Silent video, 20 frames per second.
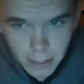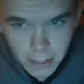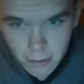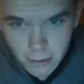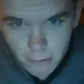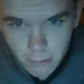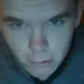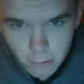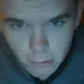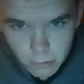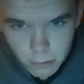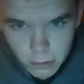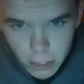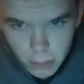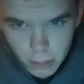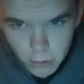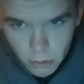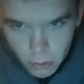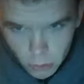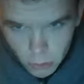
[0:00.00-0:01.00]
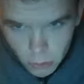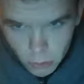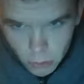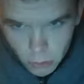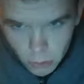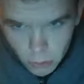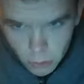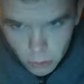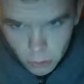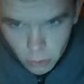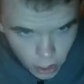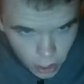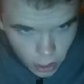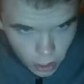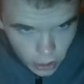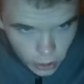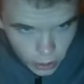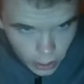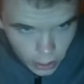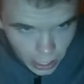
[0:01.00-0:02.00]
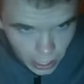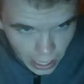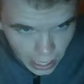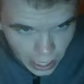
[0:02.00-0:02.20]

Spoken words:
They are also called the